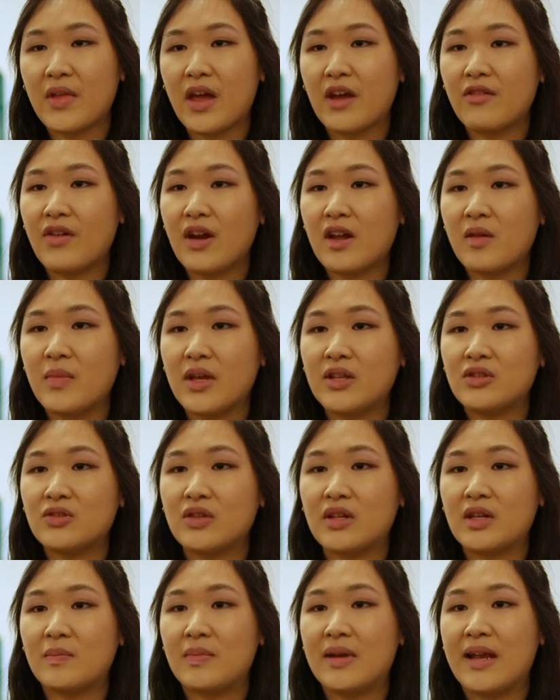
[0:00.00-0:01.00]
I recommend
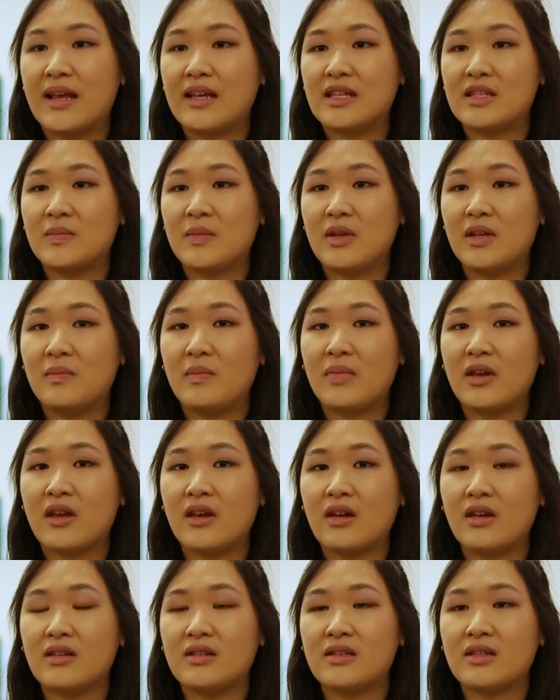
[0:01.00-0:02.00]
doing a placement
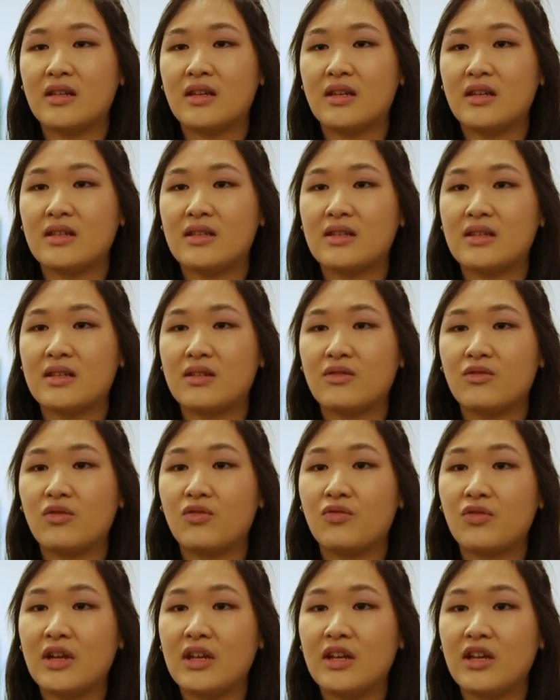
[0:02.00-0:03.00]
because it's
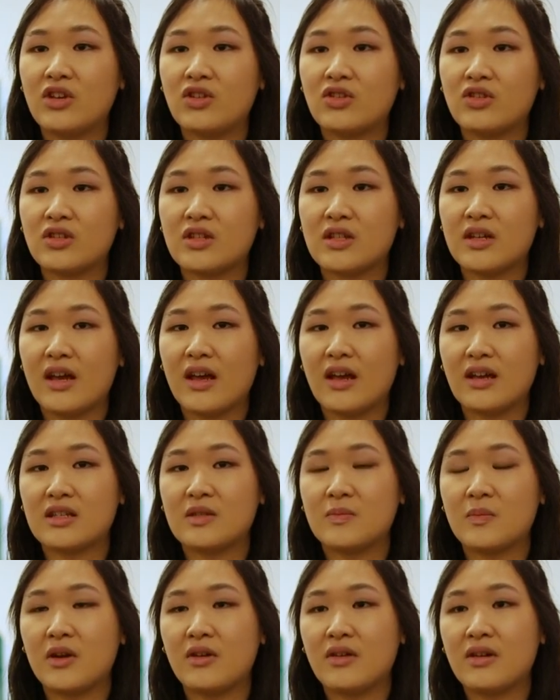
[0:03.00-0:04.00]
a really good
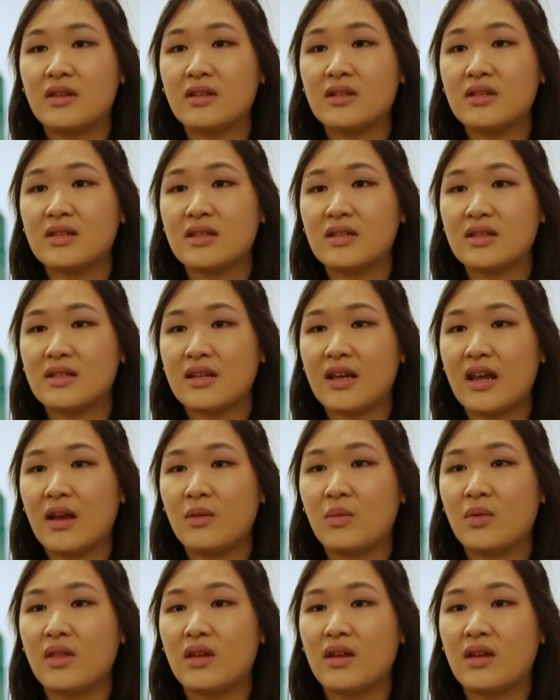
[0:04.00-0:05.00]
experience to
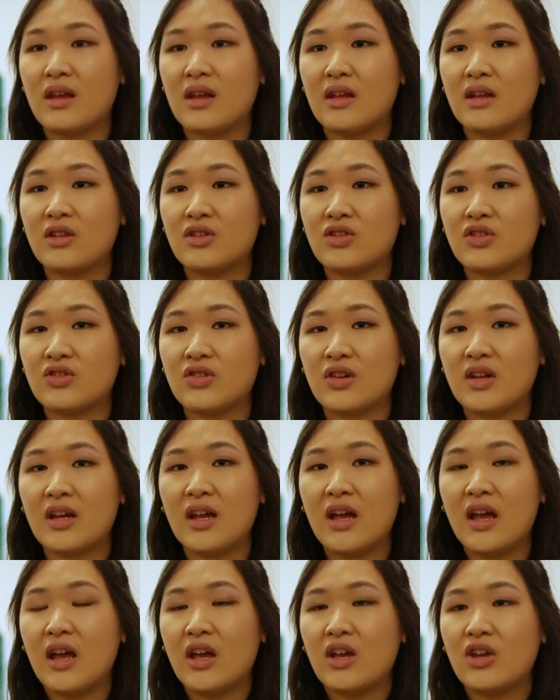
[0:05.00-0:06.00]
gain within
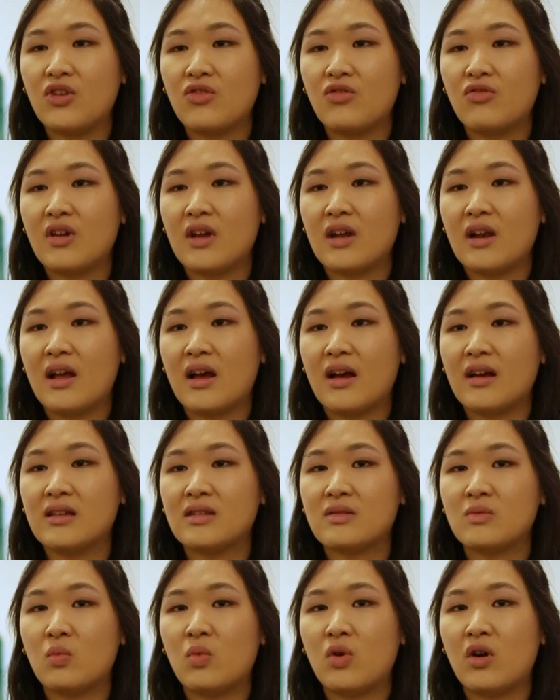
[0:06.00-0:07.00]
industry. You
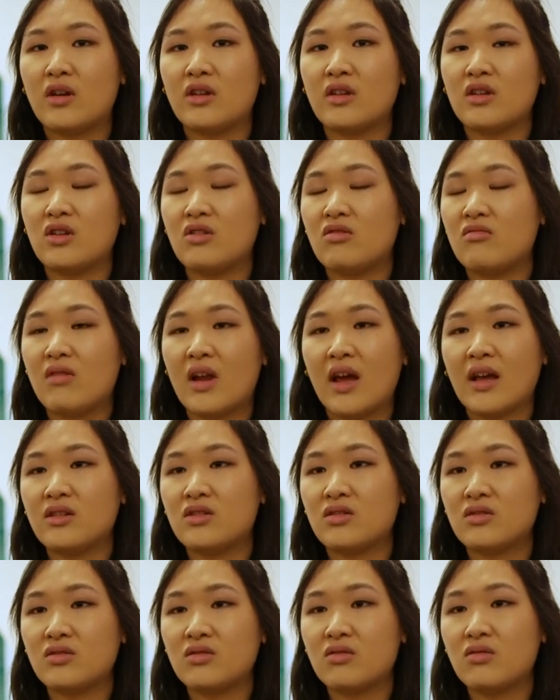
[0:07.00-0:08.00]
realise what you like
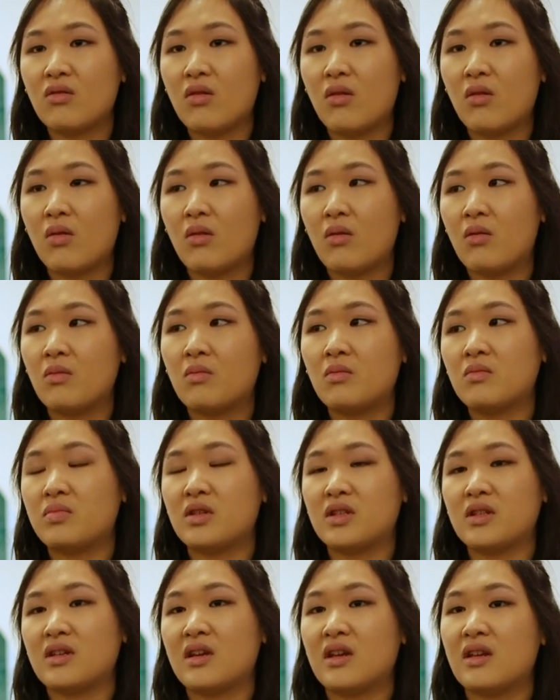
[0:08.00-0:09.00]
to do or
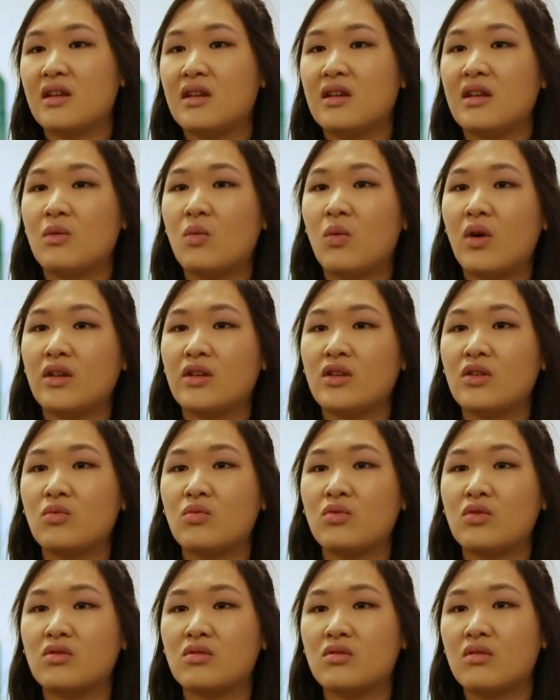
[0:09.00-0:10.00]
particularly what you
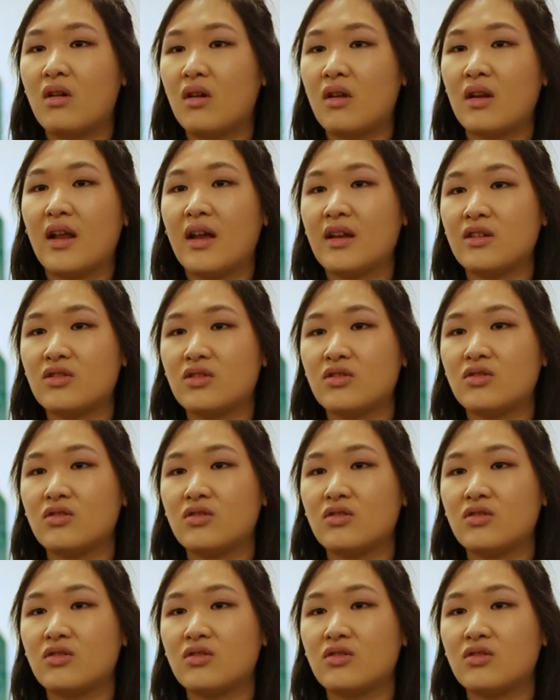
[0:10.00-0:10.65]
would not like to